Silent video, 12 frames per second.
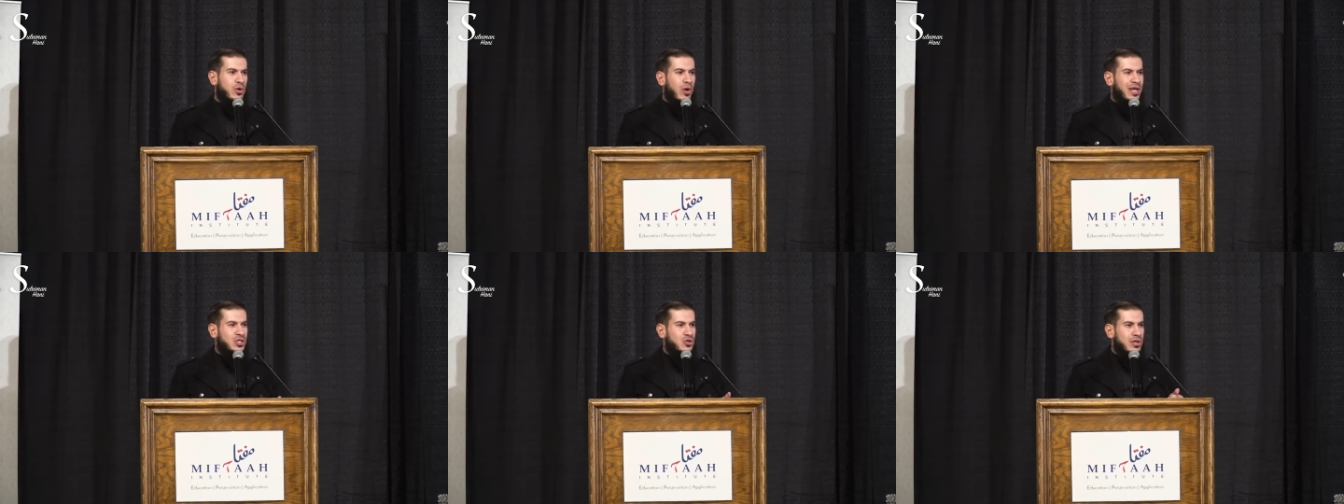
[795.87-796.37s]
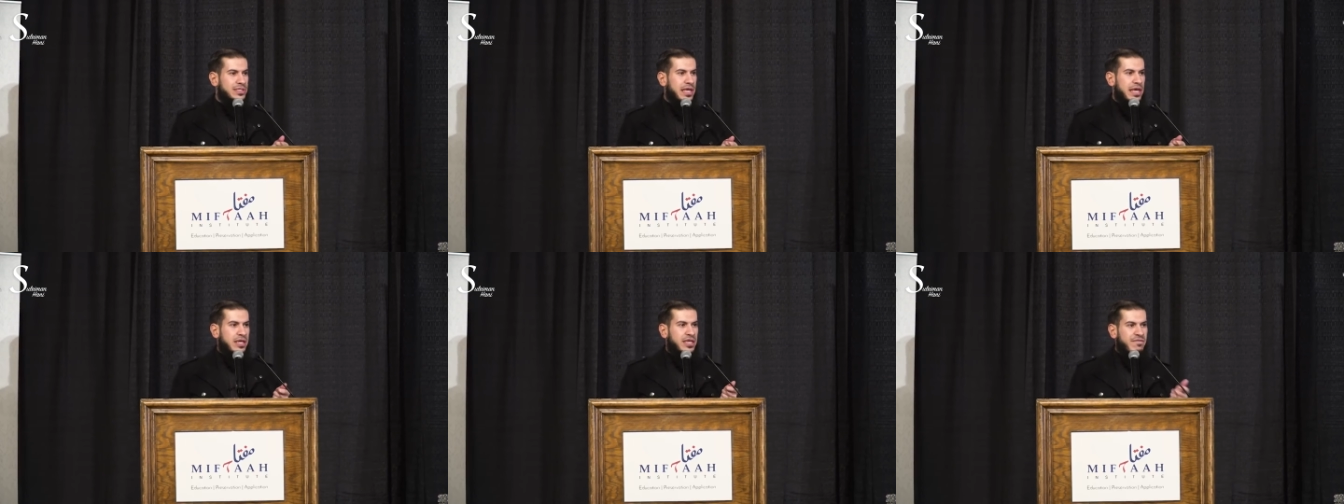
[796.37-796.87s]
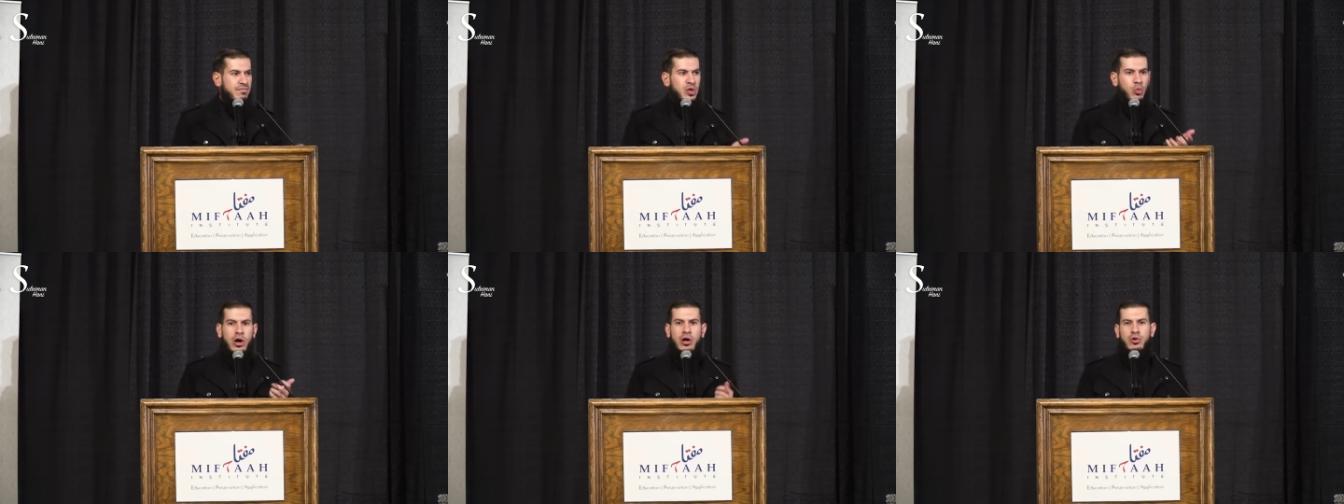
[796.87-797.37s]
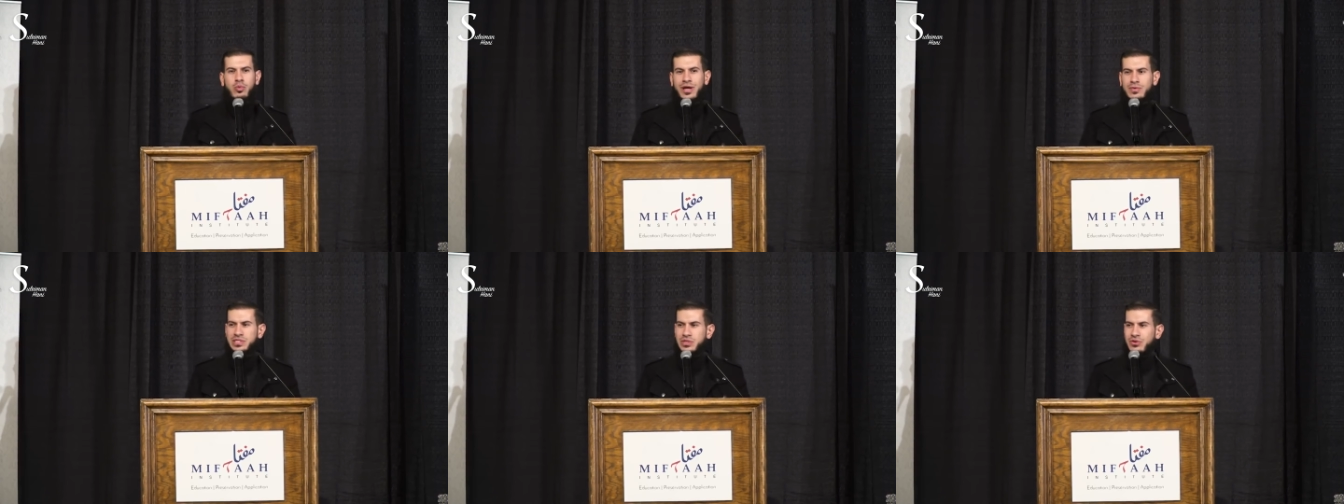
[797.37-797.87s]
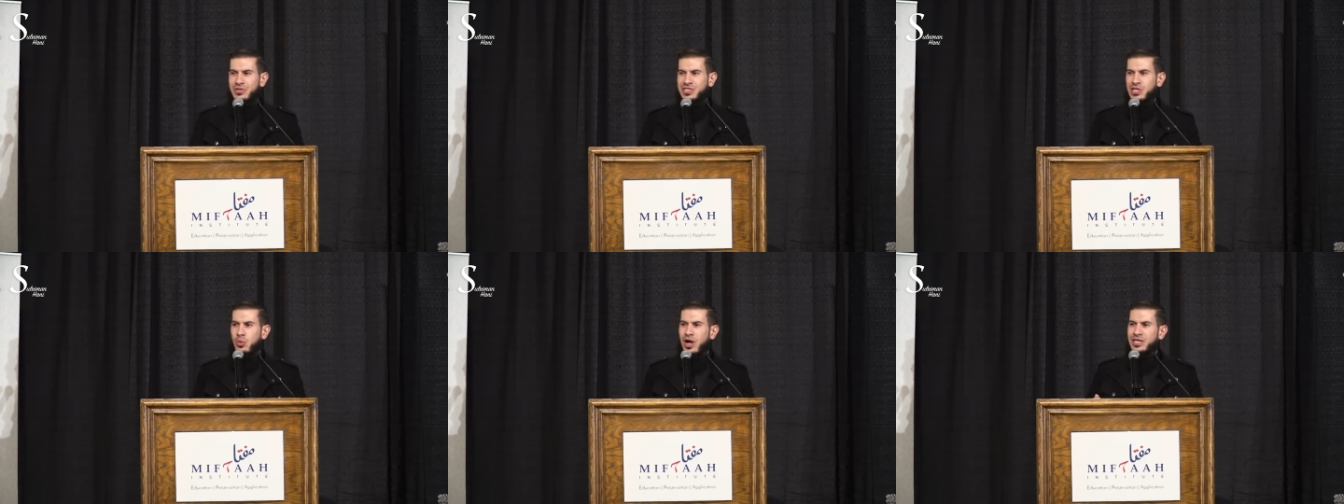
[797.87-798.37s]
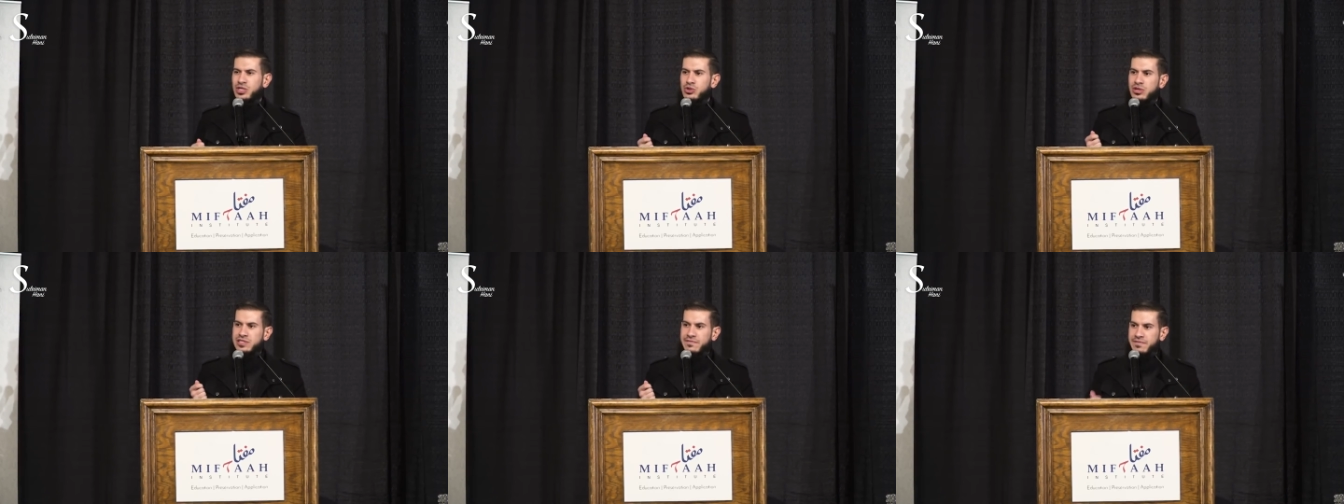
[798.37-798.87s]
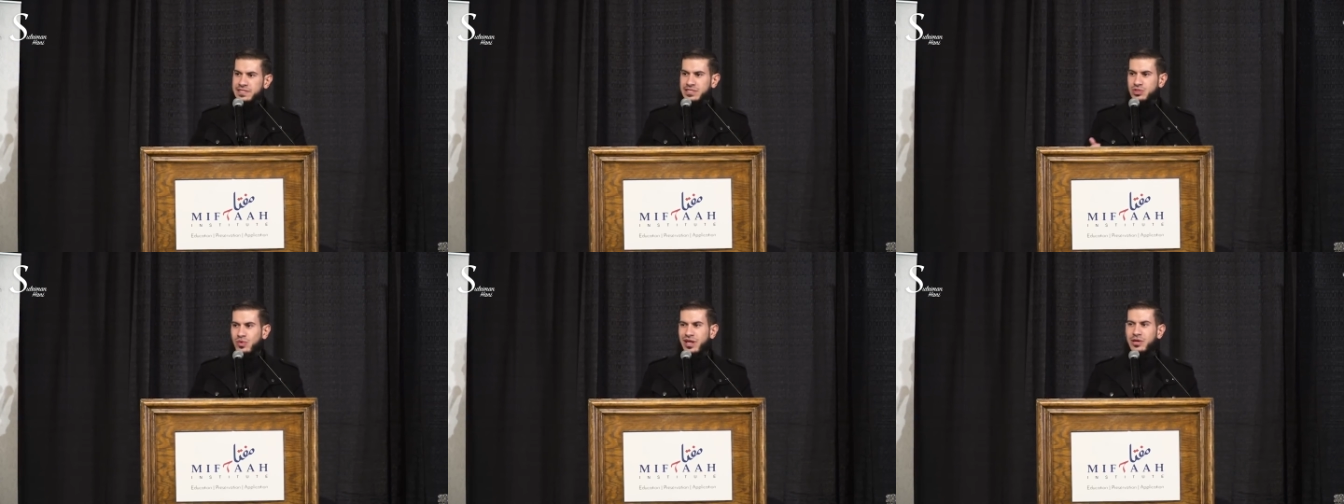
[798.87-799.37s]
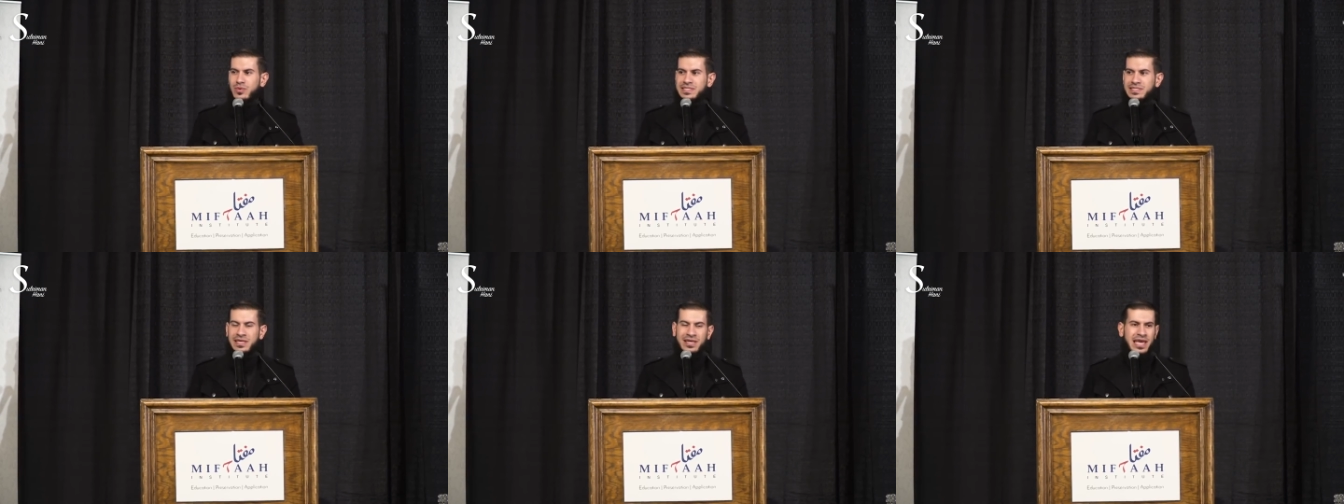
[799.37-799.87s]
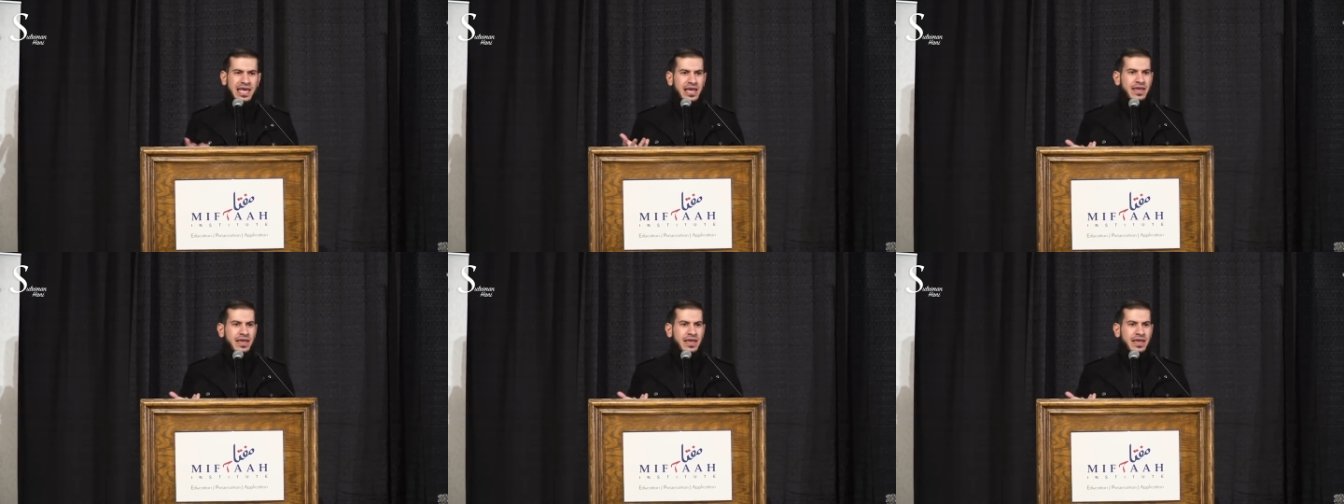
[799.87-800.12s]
Why did you not give me water when I was thirsty? Why did you not visit when I was sick?